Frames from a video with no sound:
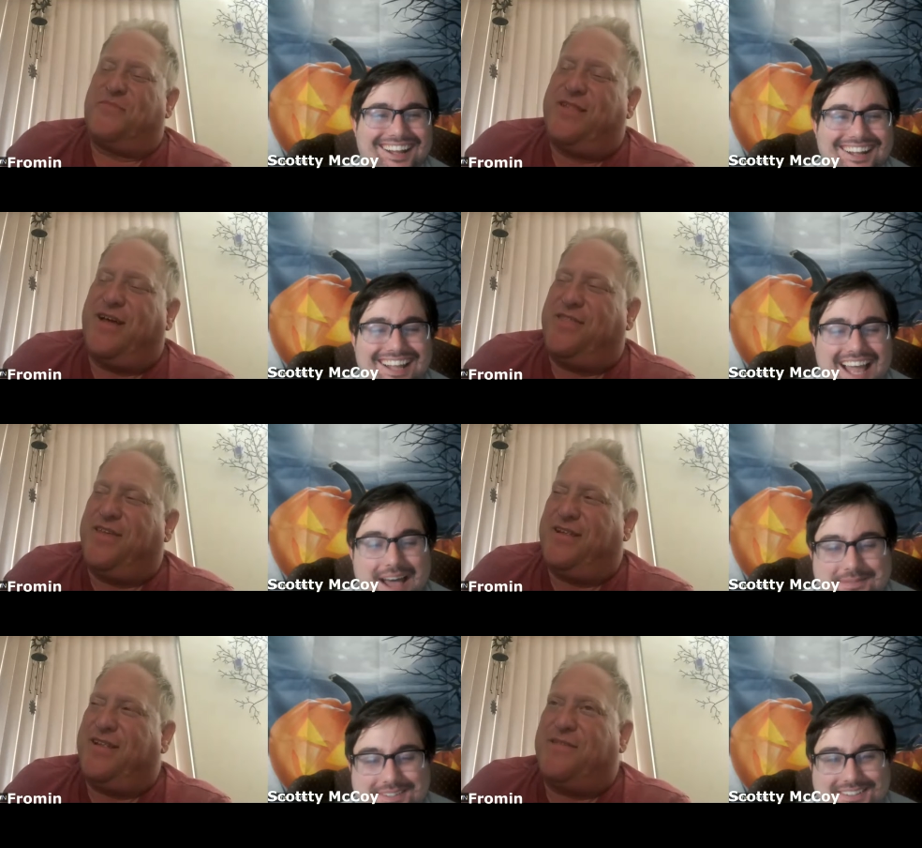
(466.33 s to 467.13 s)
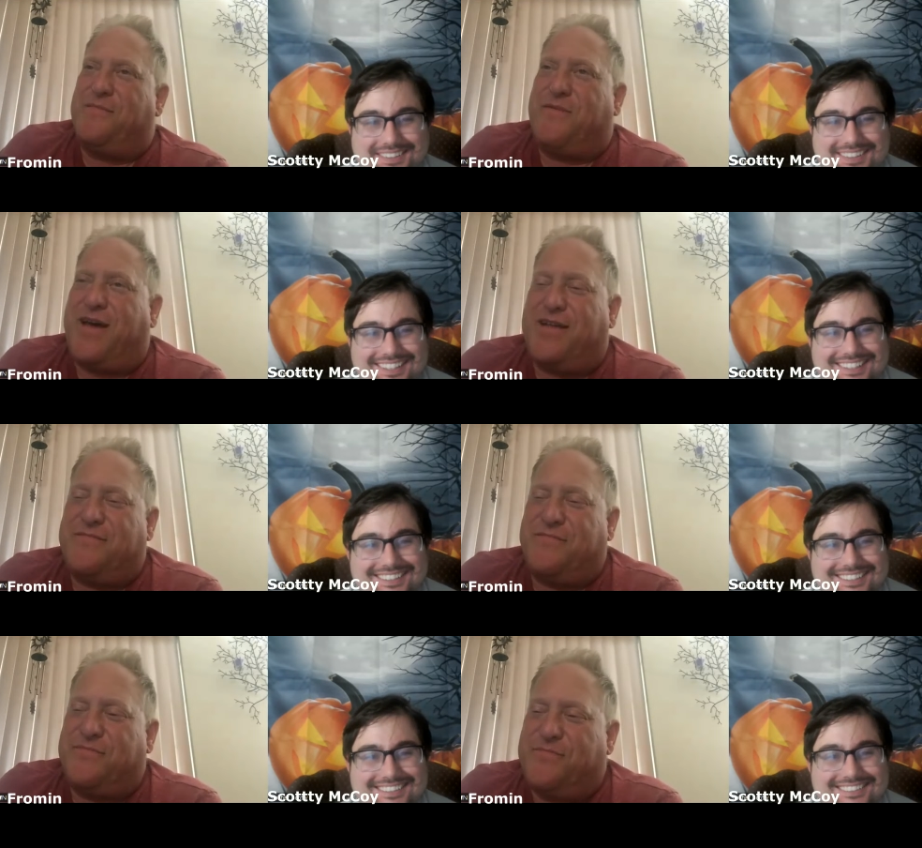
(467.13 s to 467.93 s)
Speaker 1: nothing
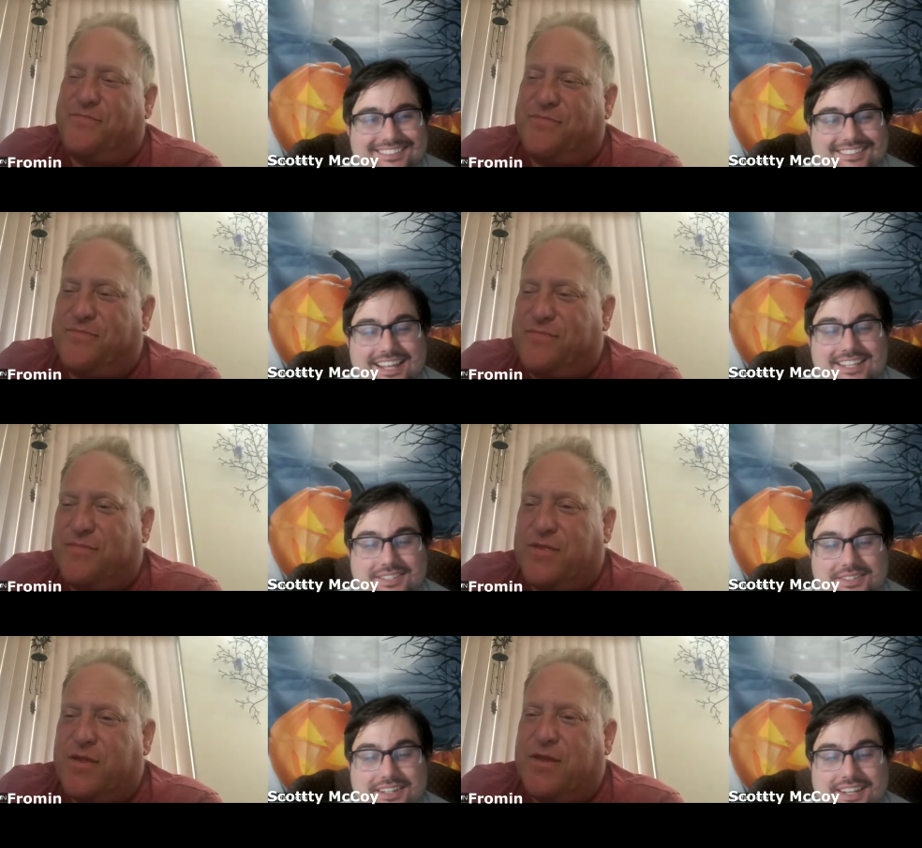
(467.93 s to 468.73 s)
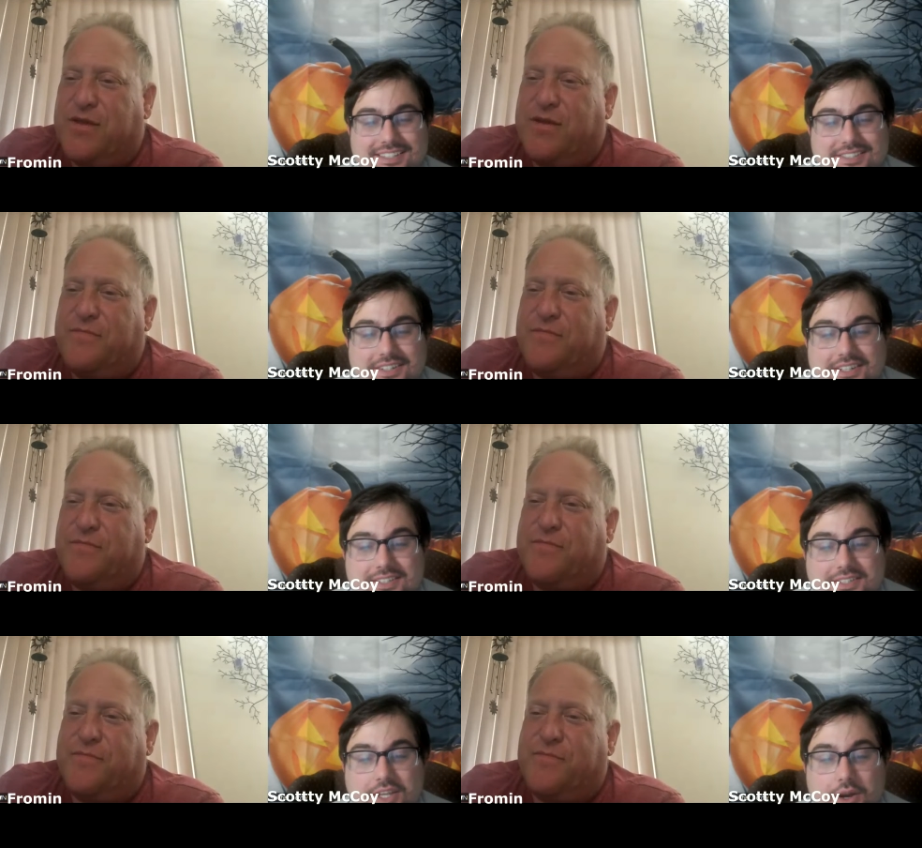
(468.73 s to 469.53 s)
bad.
Speaker 2: That's good. That's
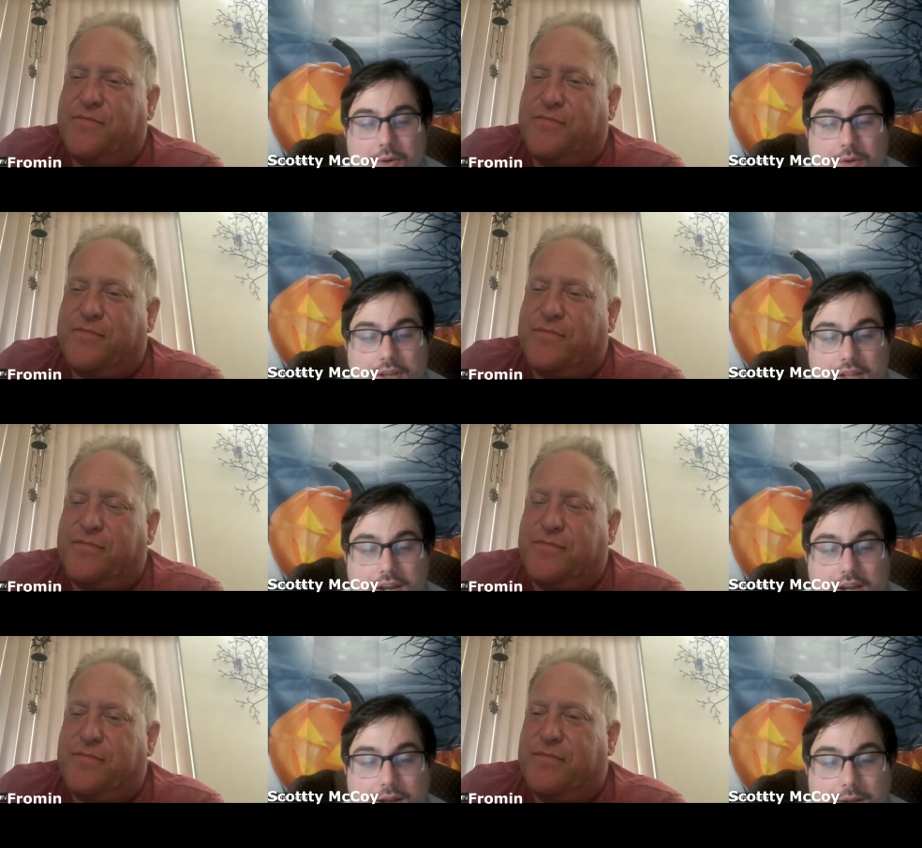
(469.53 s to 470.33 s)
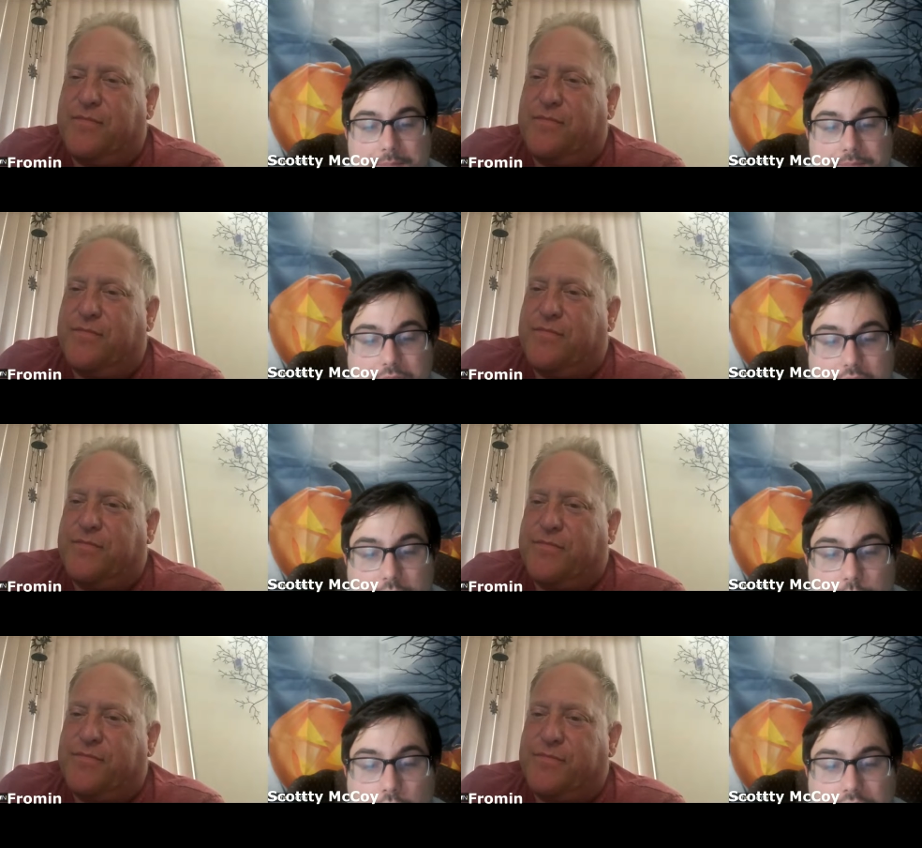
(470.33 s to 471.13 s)
good. So,
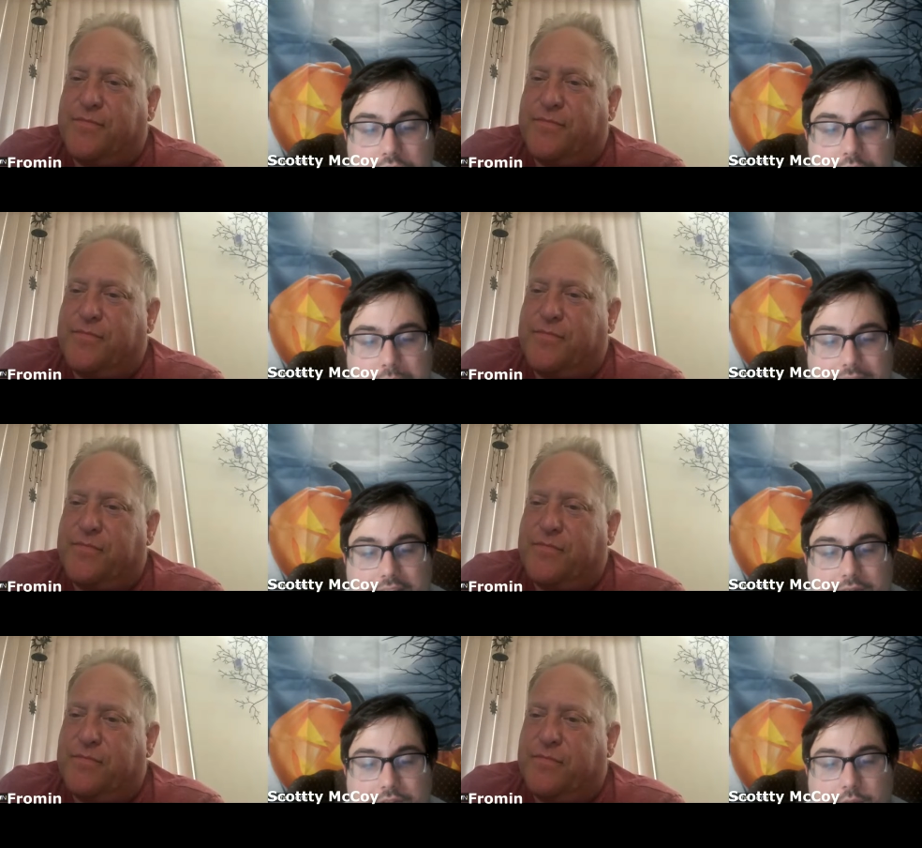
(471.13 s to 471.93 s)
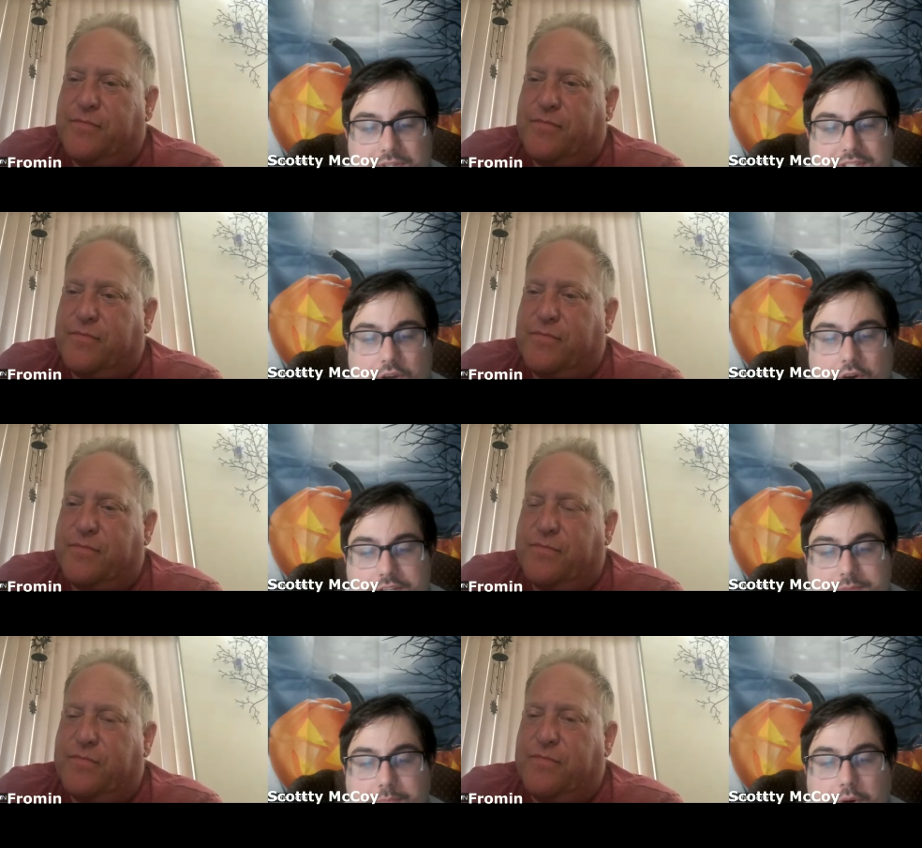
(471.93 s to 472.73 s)
what do you believe was the
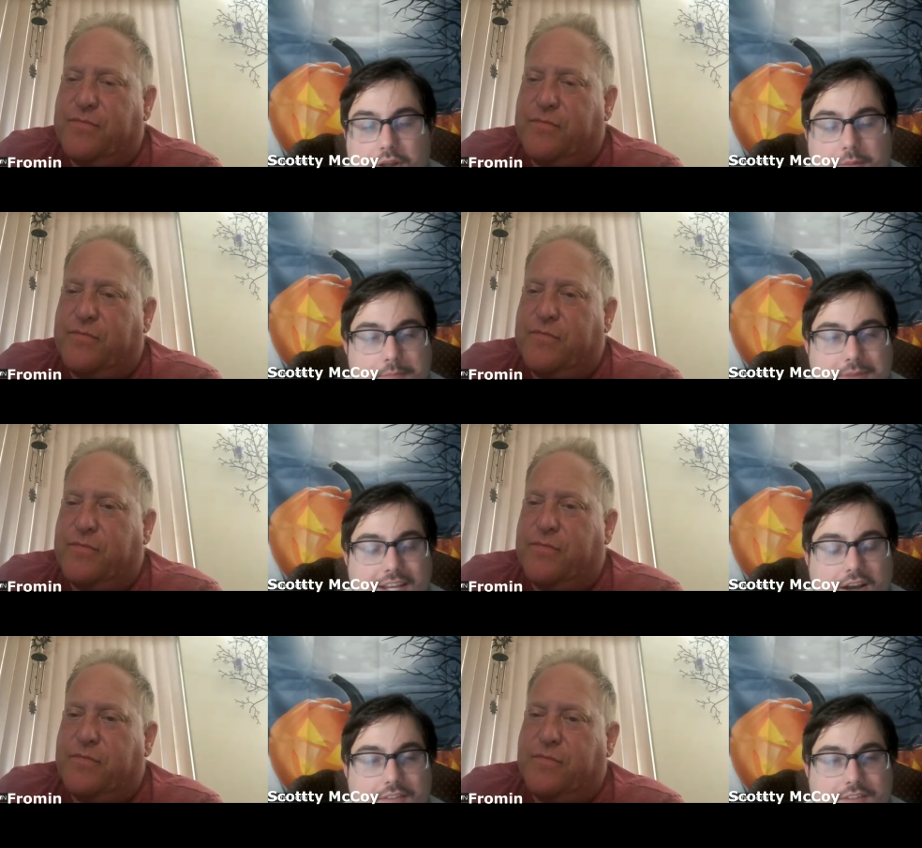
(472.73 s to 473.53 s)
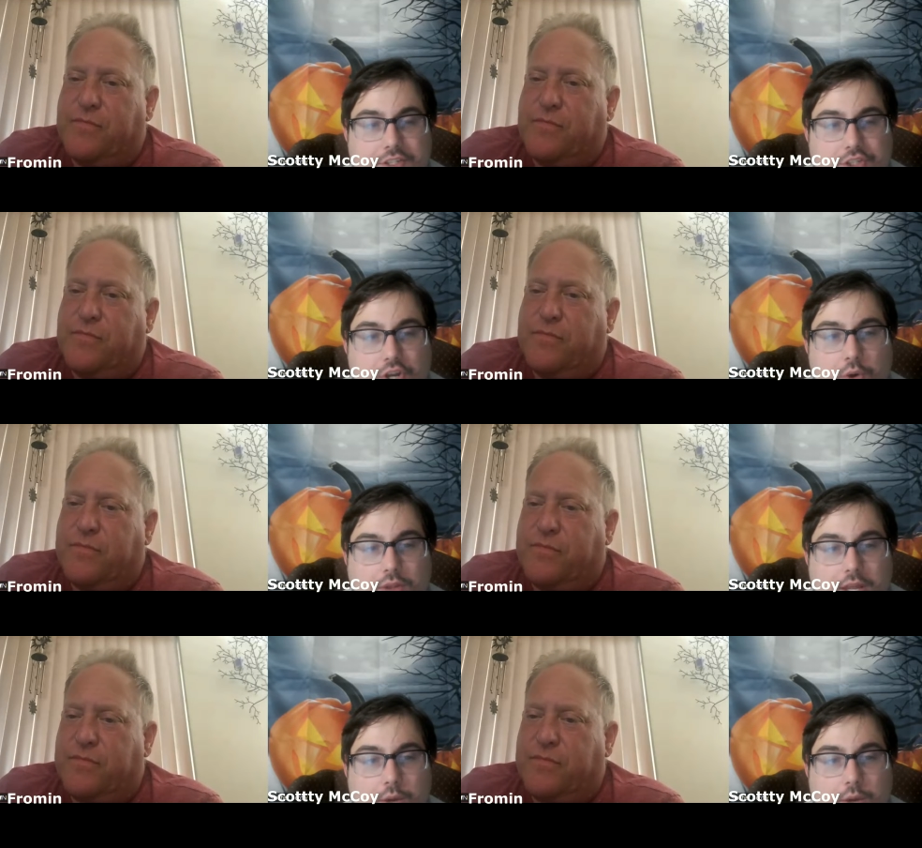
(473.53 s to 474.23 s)
hardest part on being on the show?